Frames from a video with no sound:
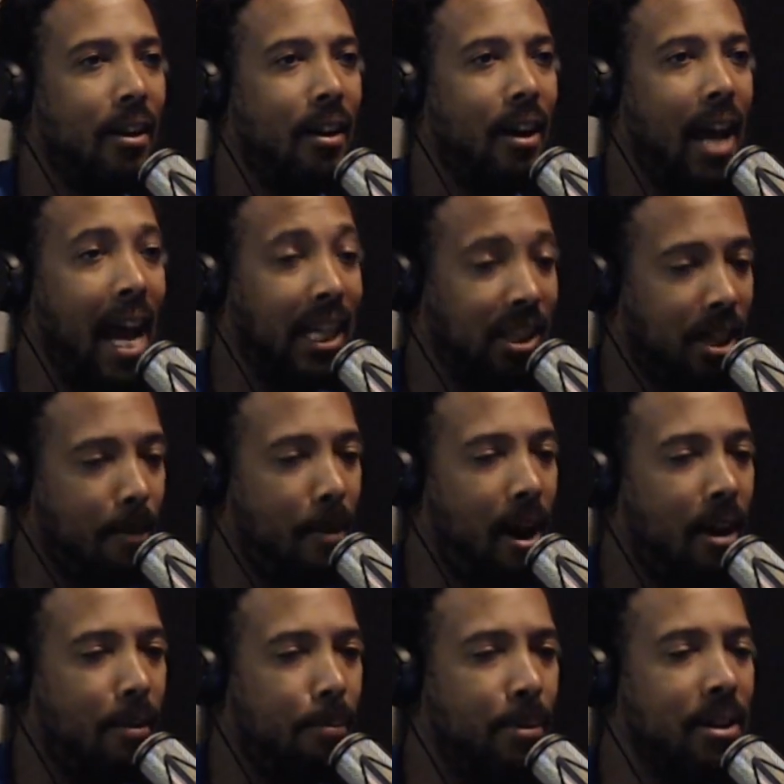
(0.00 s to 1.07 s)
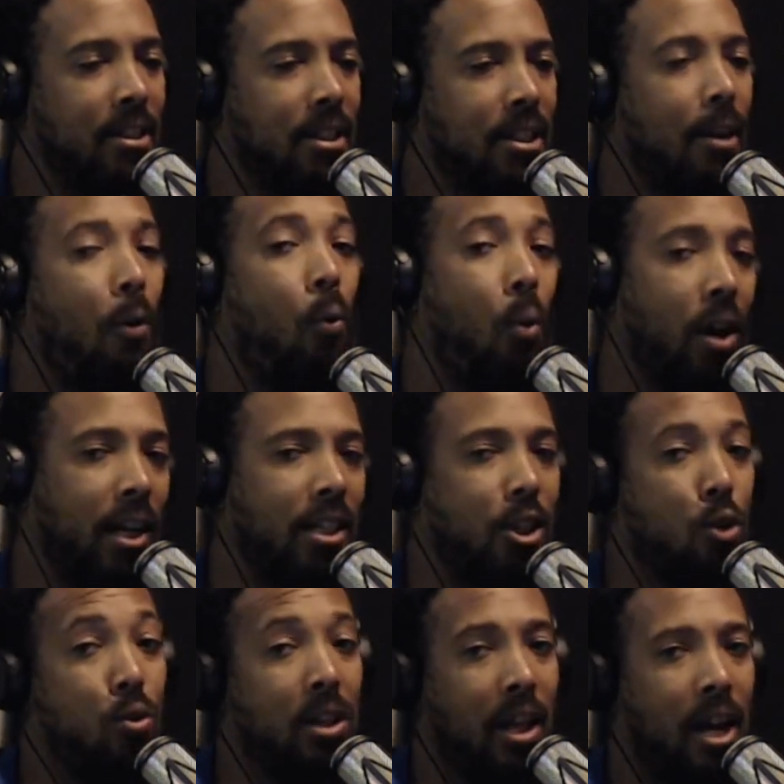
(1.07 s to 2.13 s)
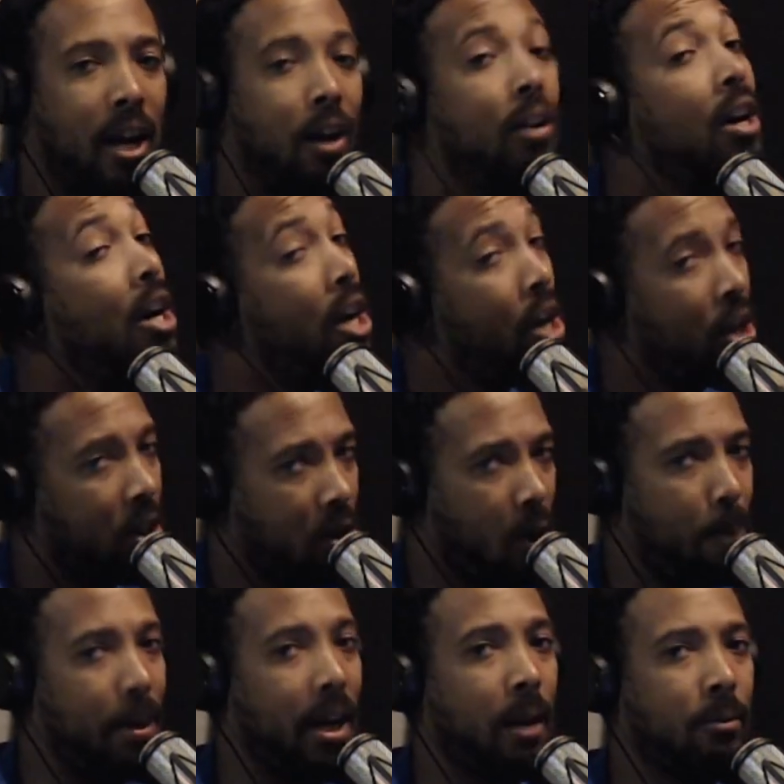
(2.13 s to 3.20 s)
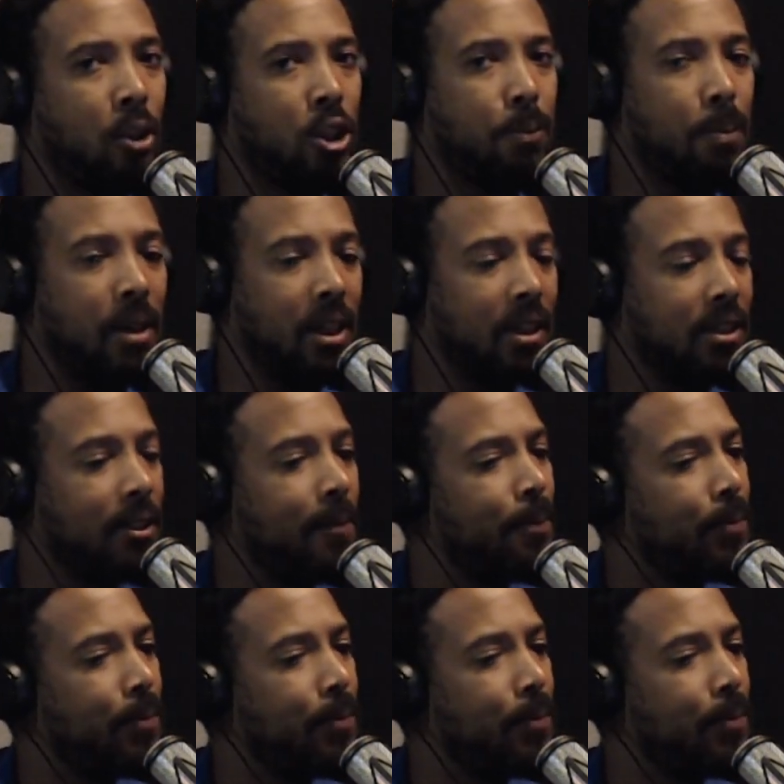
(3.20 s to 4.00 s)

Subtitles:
Ancient and Modern Britons 1 and 2, clown. Go pick up those books.